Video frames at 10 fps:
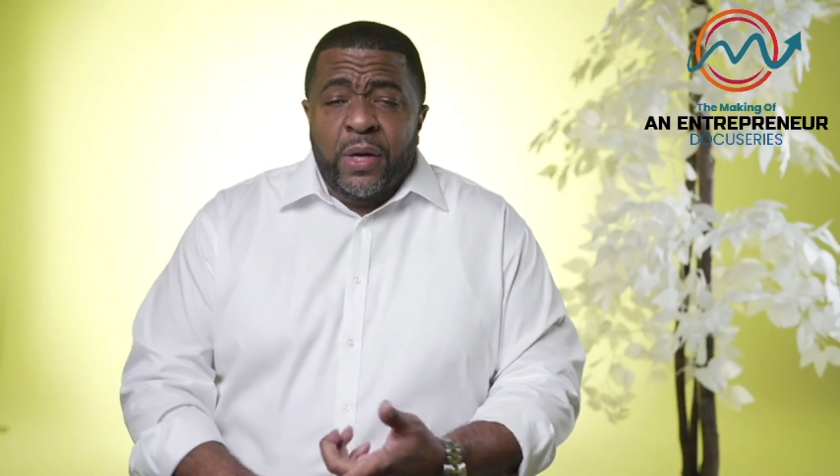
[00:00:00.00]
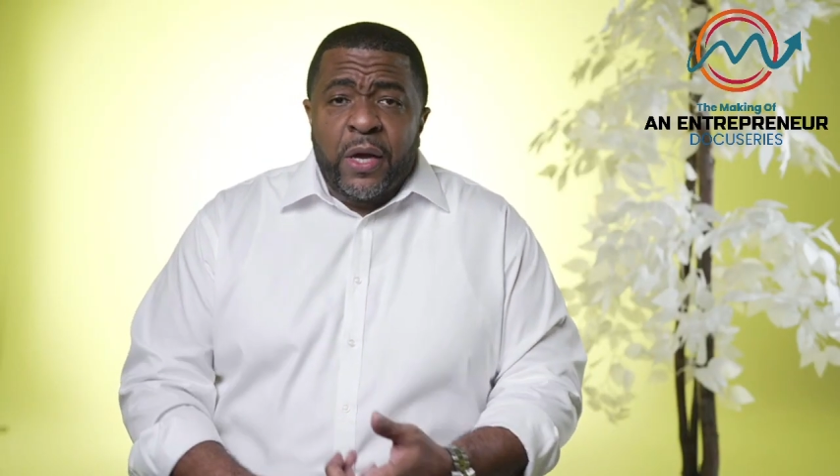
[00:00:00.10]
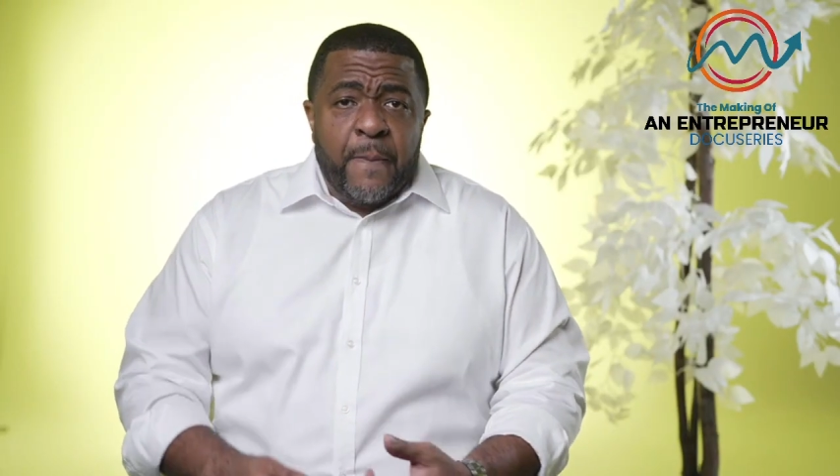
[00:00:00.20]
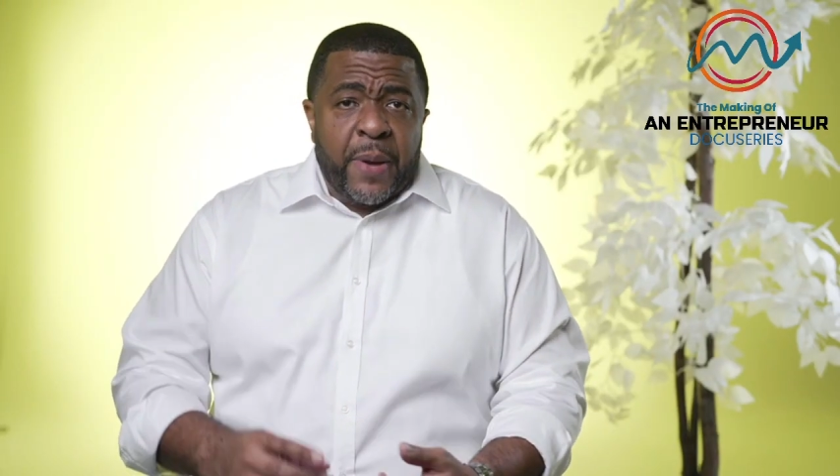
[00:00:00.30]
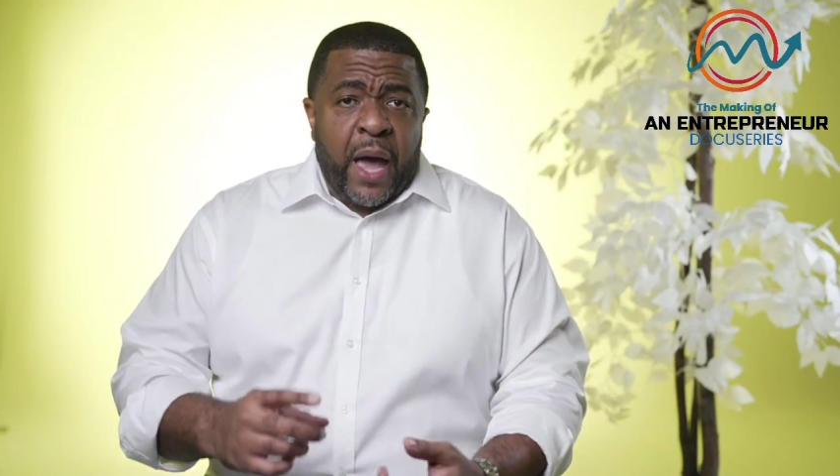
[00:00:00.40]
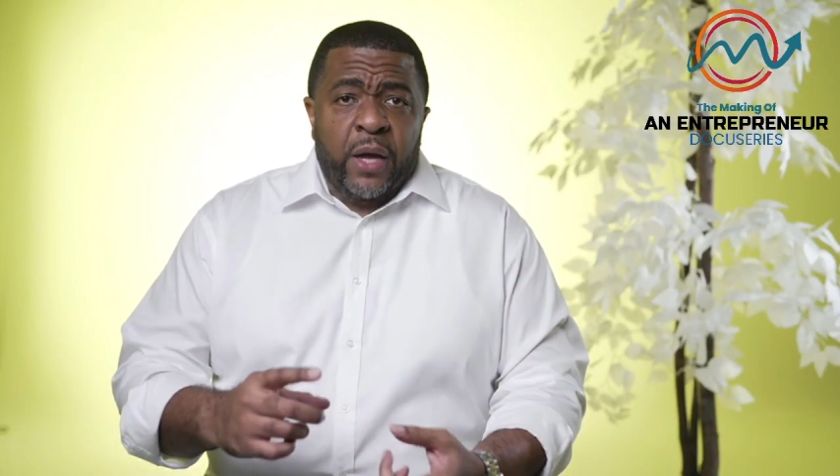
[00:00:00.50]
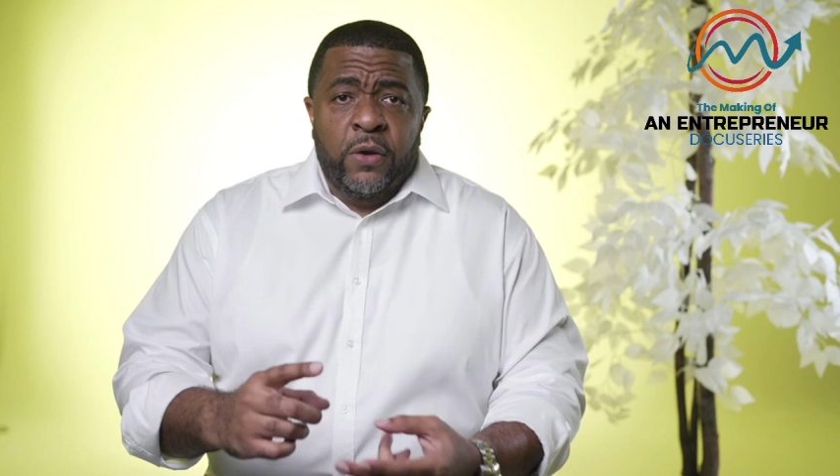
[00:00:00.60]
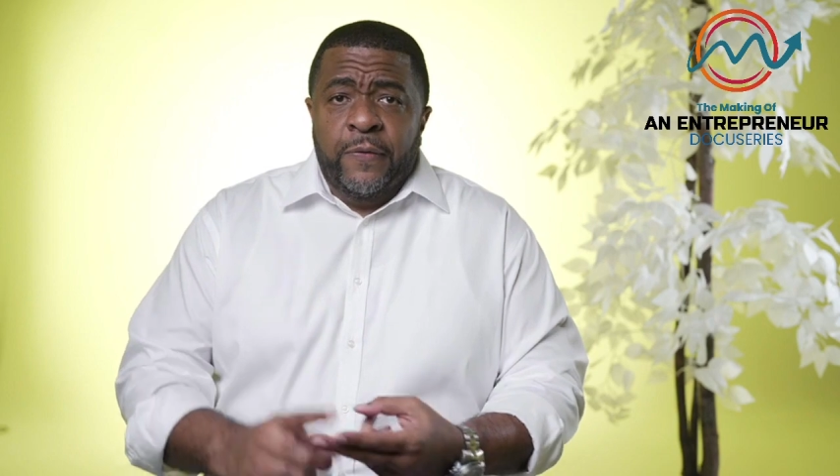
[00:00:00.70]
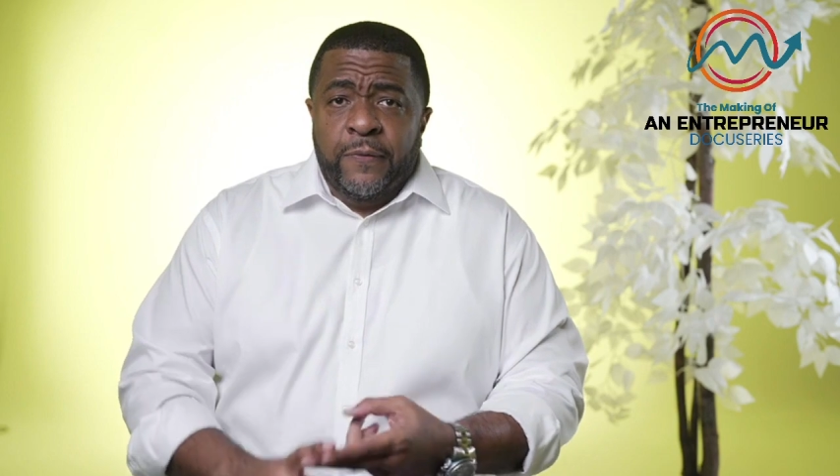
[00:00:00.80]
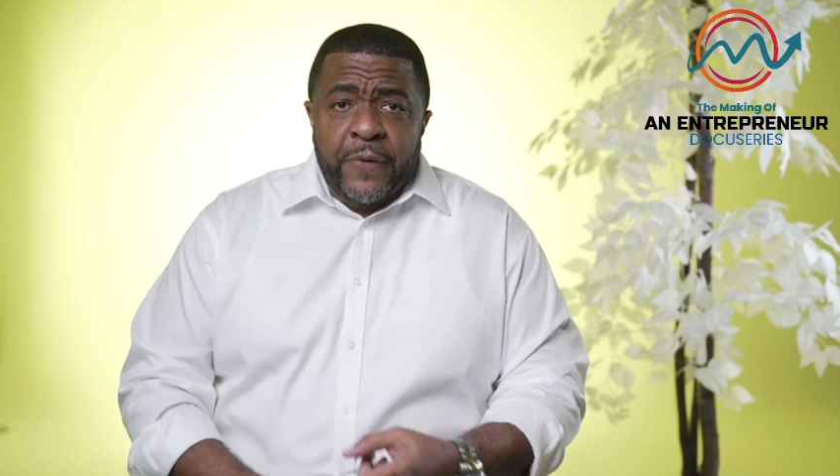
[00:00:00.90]
impact,
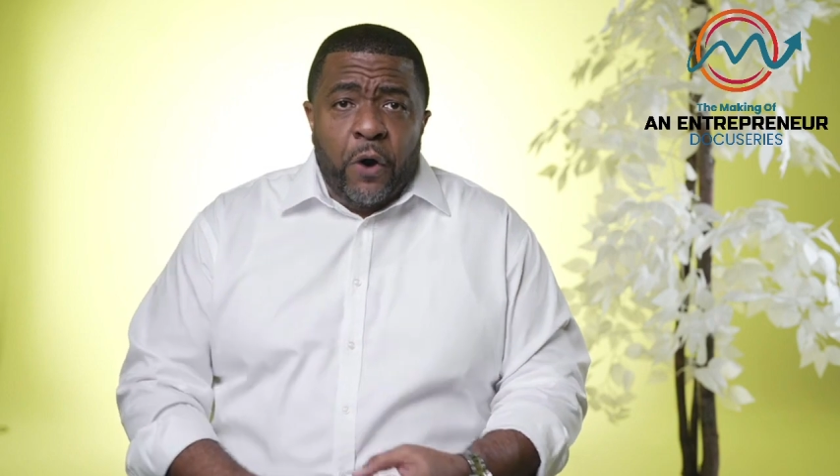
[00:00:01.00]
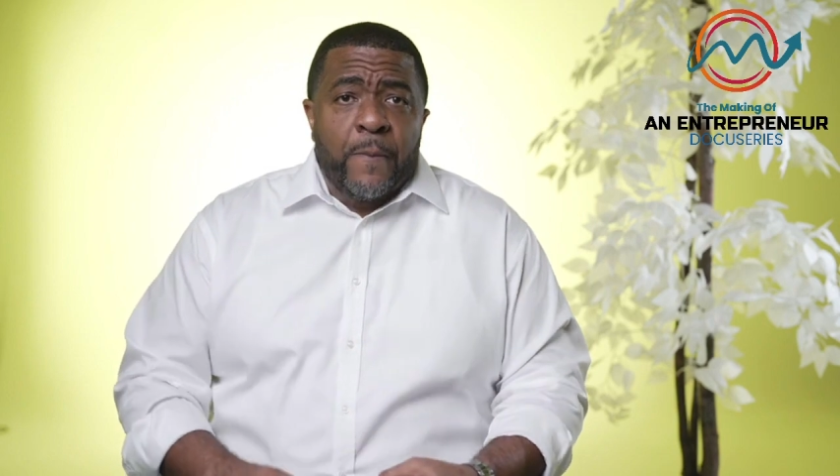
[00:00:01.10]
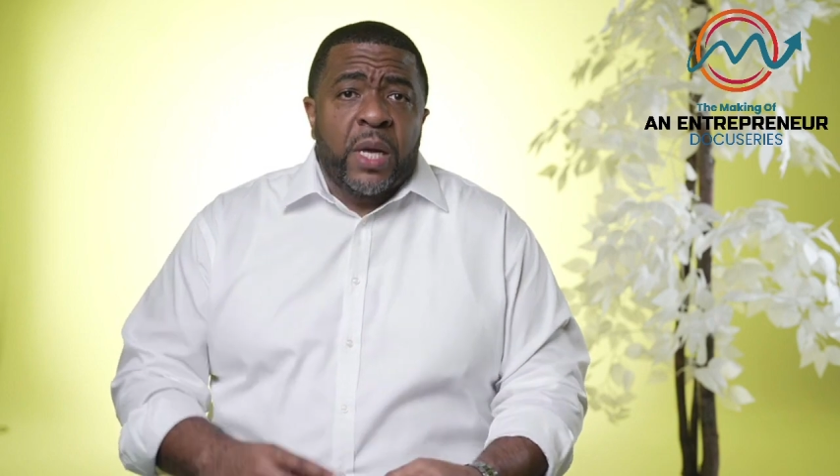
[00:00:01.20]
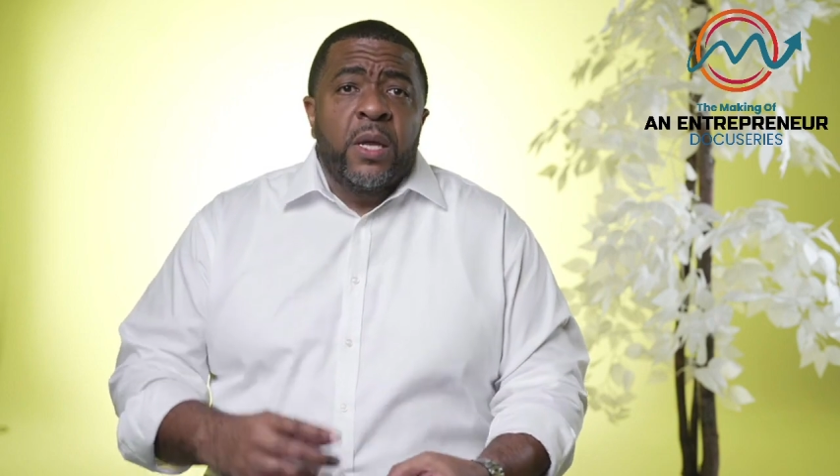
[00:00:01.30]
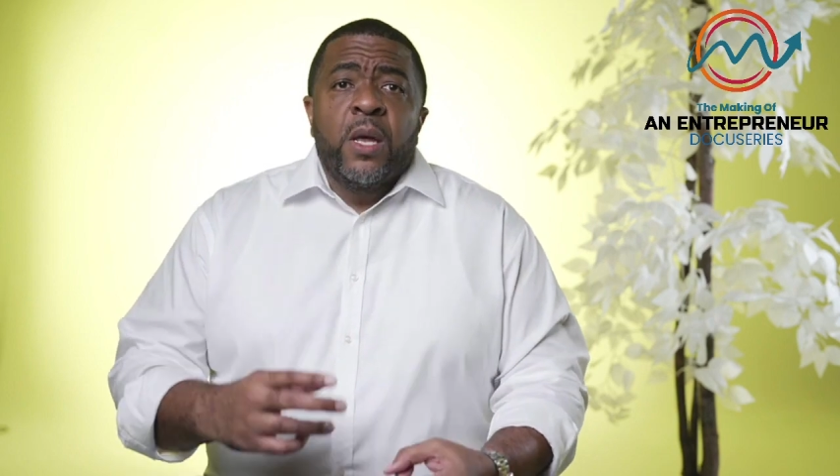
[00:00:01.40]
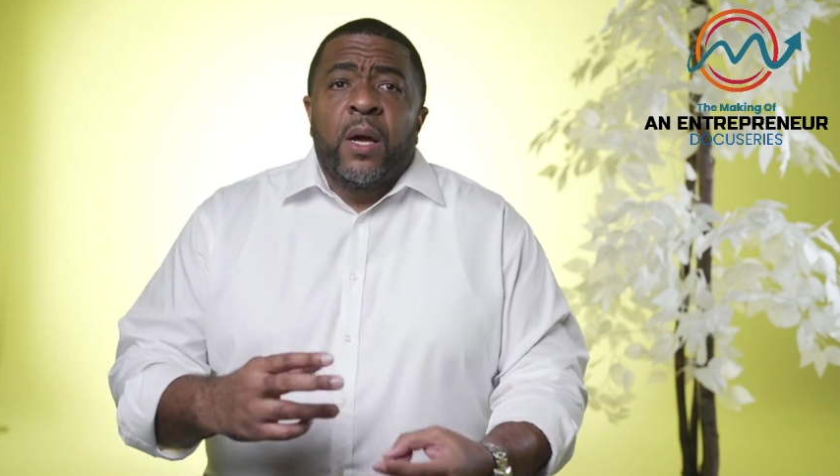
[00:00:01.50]
your fulfillment,